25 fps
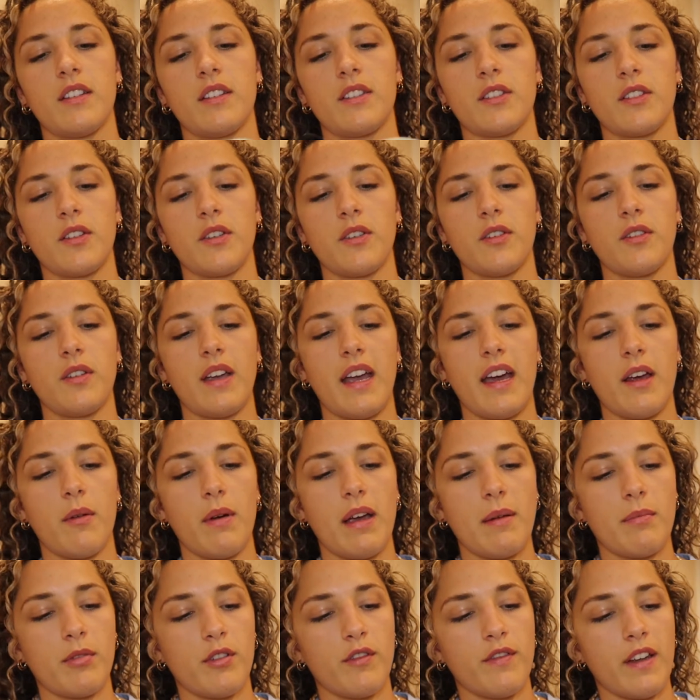So how
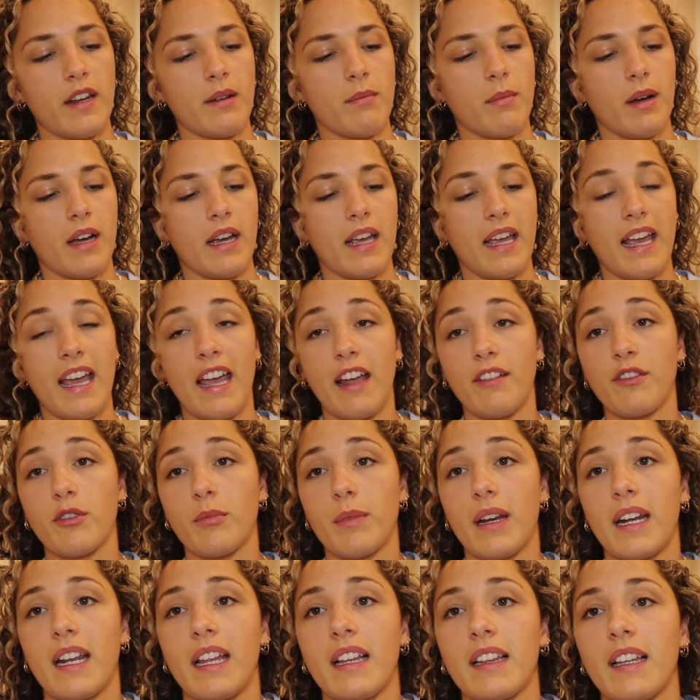I prevent my hair
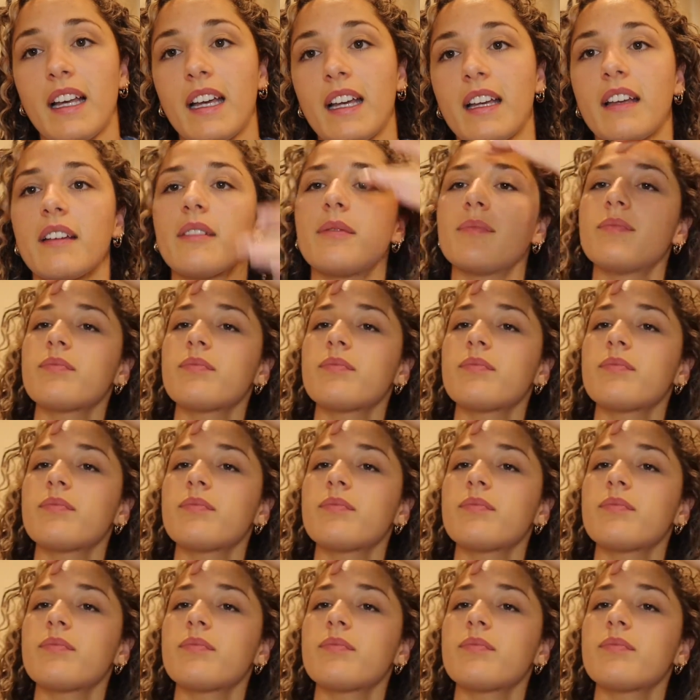from getting like